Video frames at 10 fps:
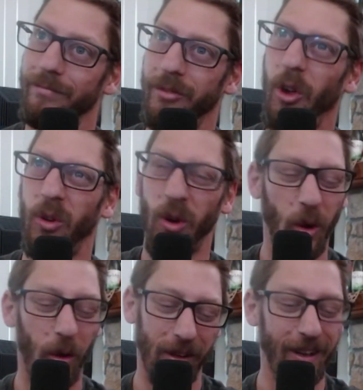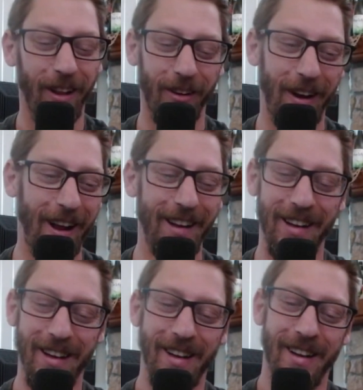Coca-Cola color, eh?
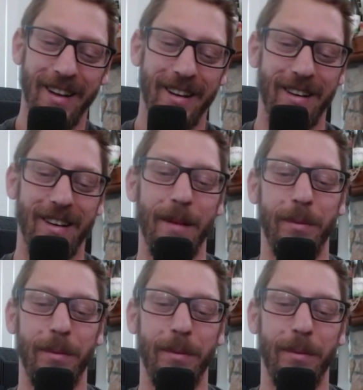All right,